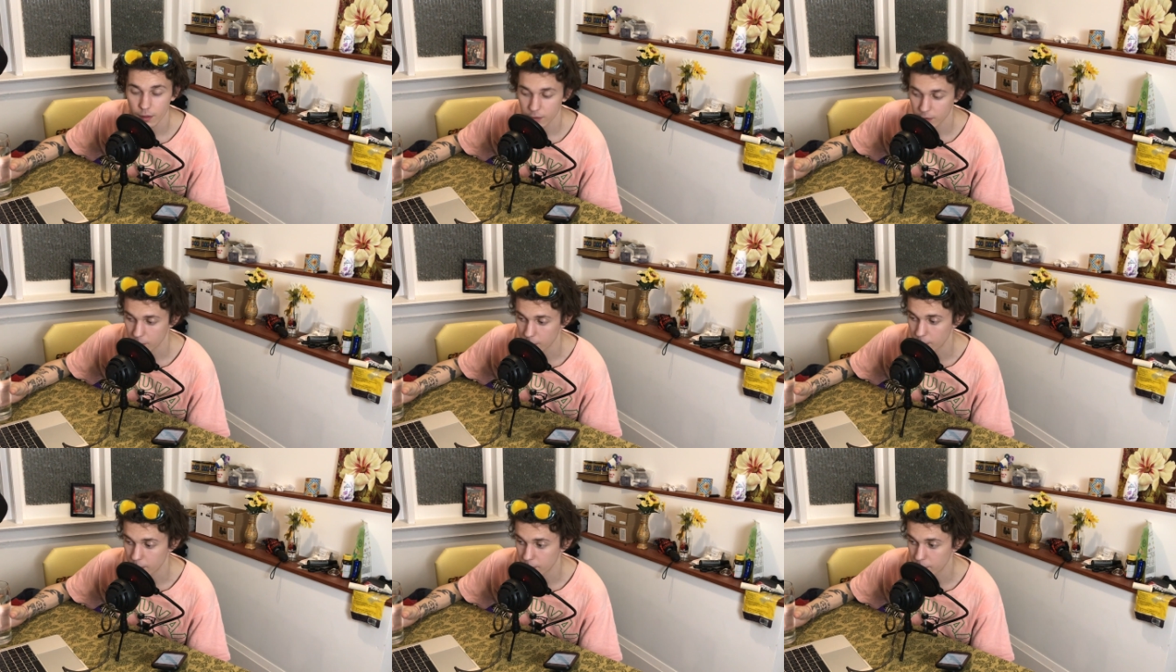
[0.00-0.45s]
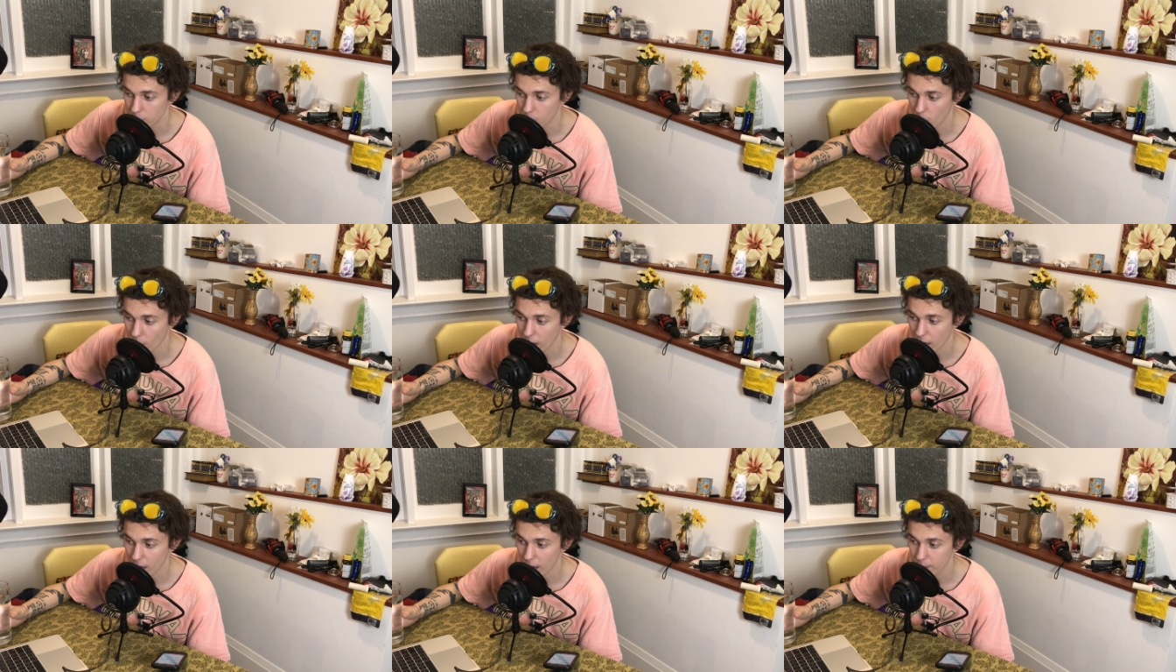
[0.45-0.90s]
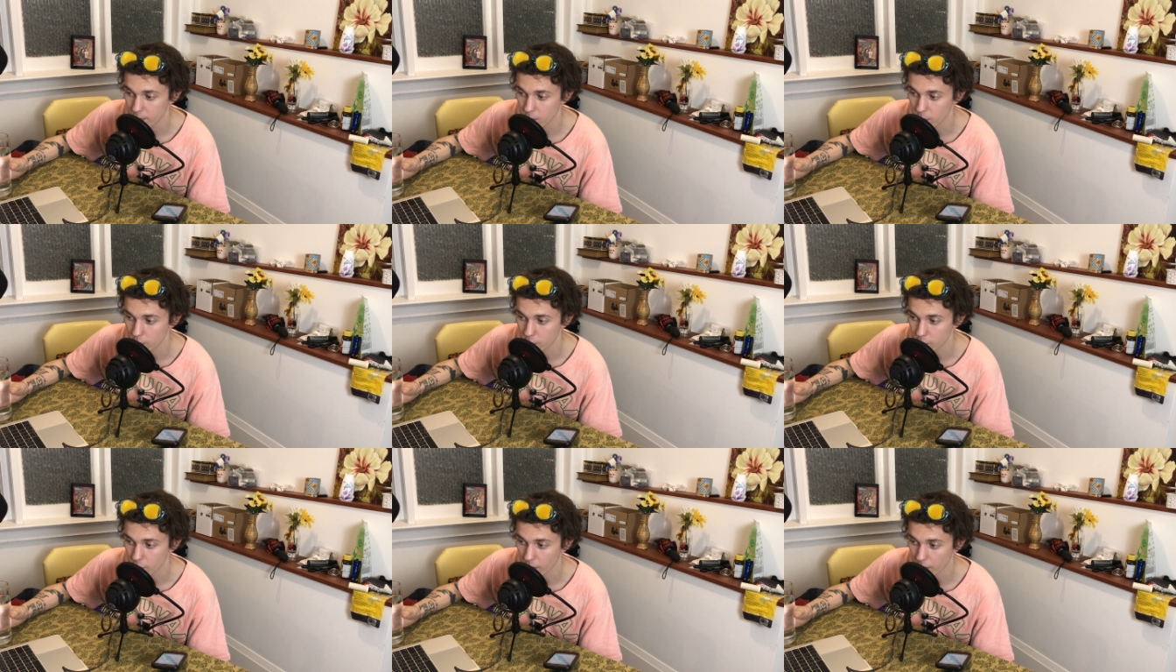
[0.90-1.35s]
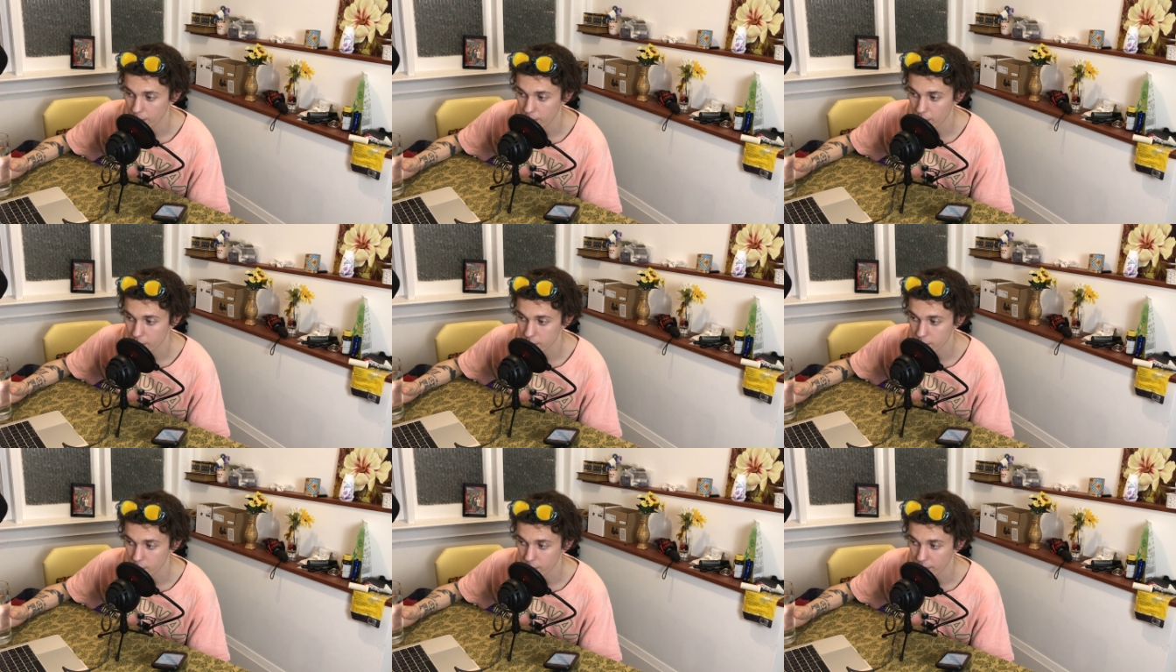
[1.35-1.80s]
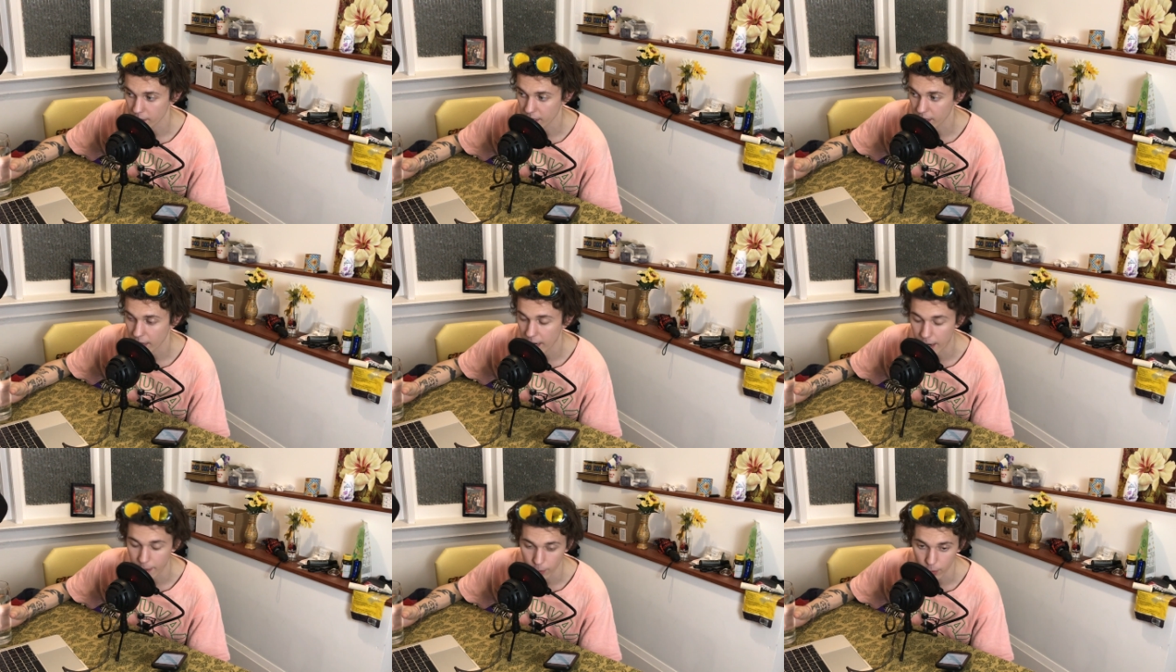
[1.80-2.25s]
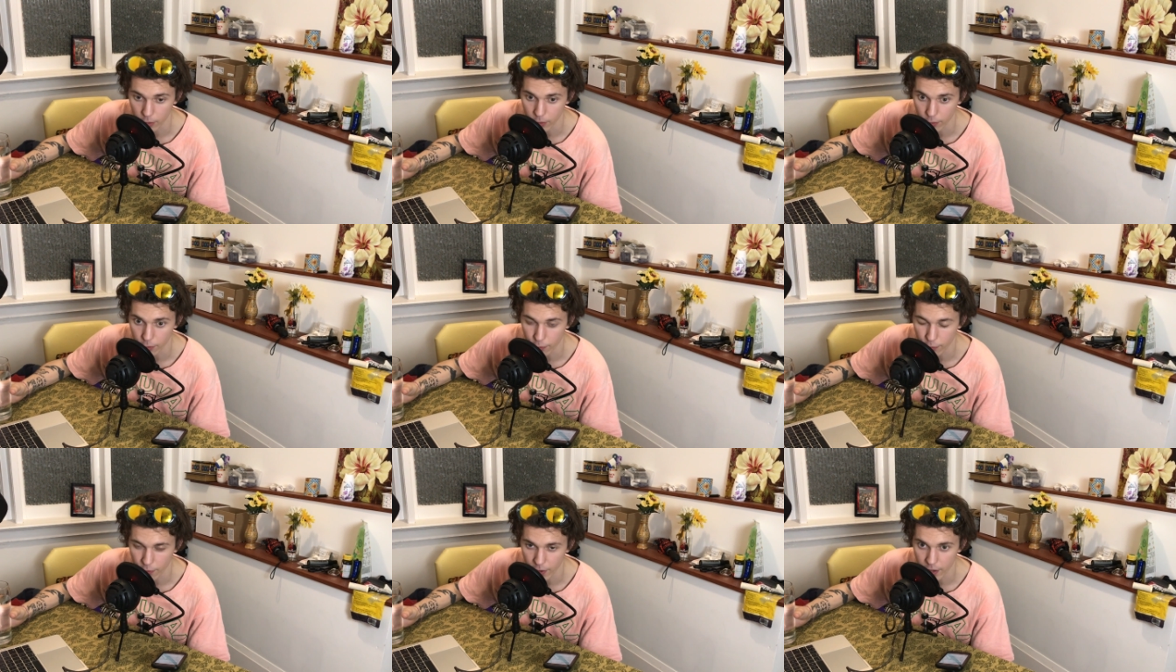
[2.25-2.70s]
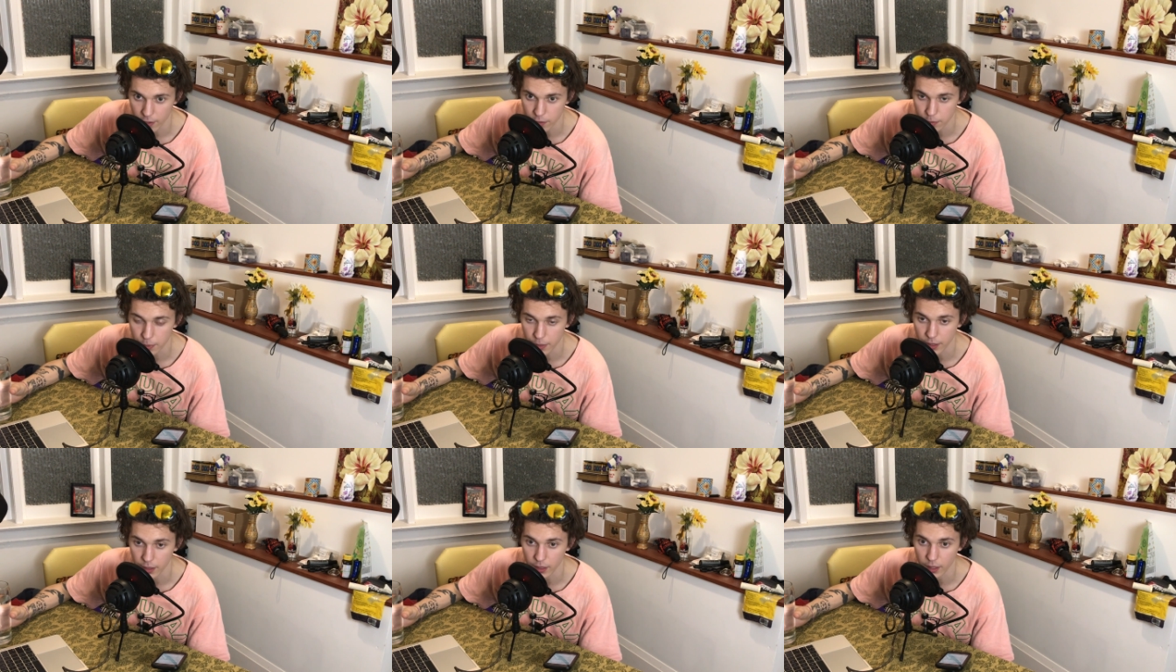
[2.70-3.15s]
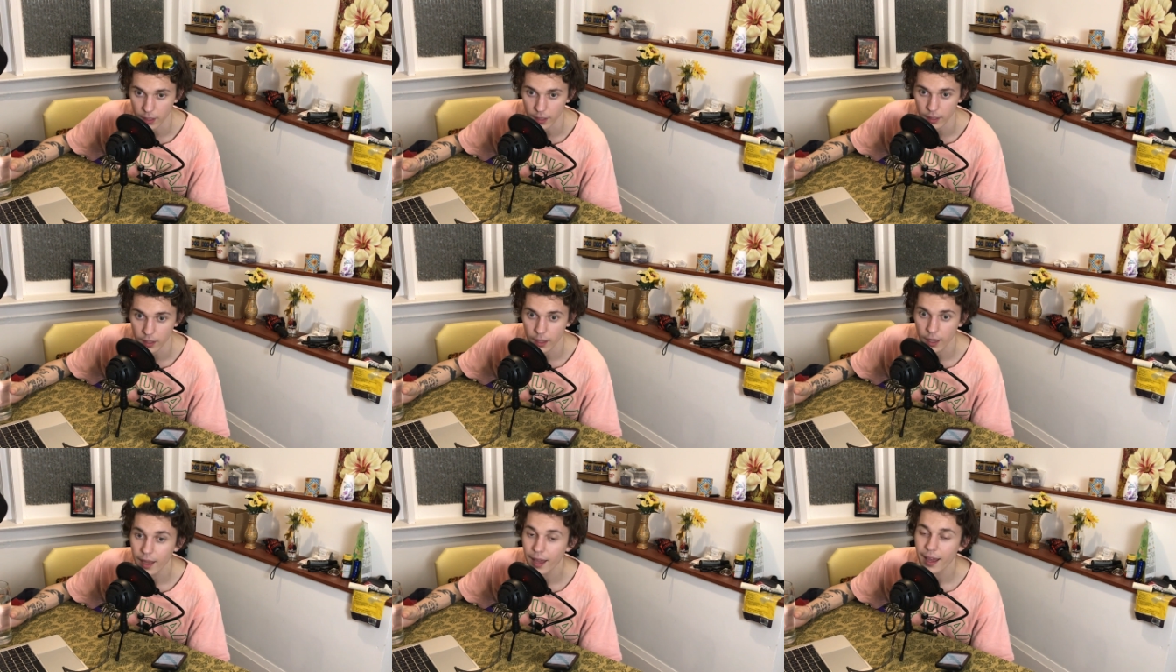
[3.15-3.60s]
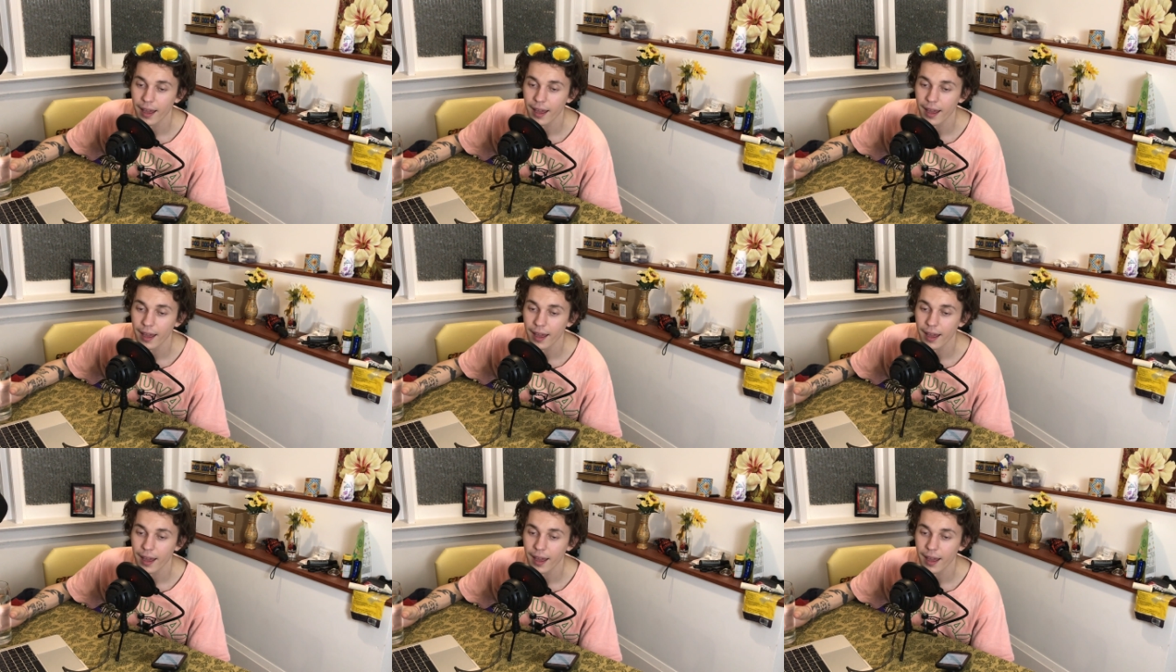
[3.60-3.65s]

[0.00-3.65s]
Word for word: To, to walk up to a drunk person with a camera in their face being like,